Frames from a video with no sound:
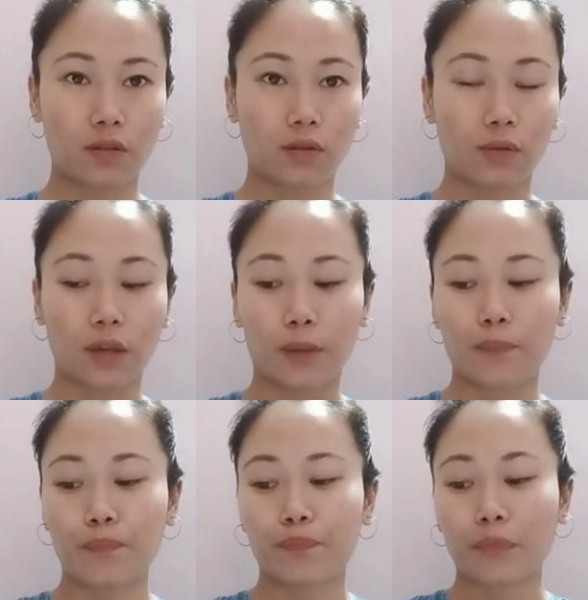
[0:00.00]
Okay,
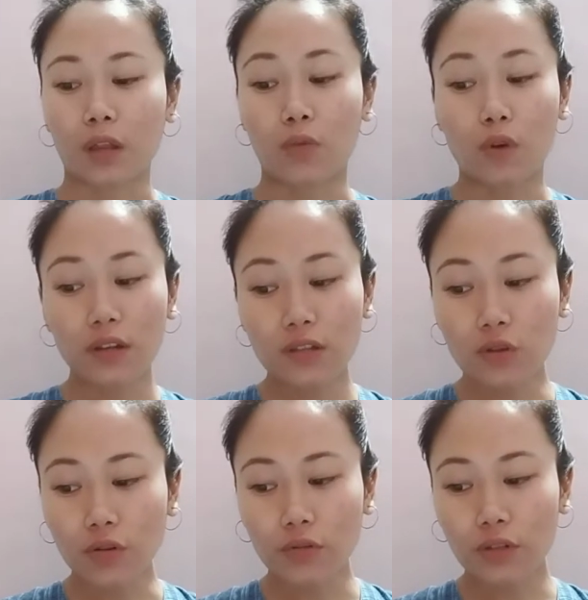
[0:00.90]
now what is
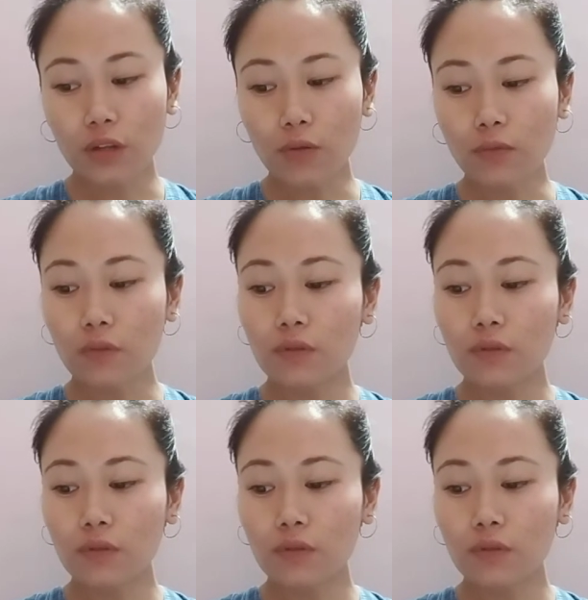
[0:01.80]
concrete nouns?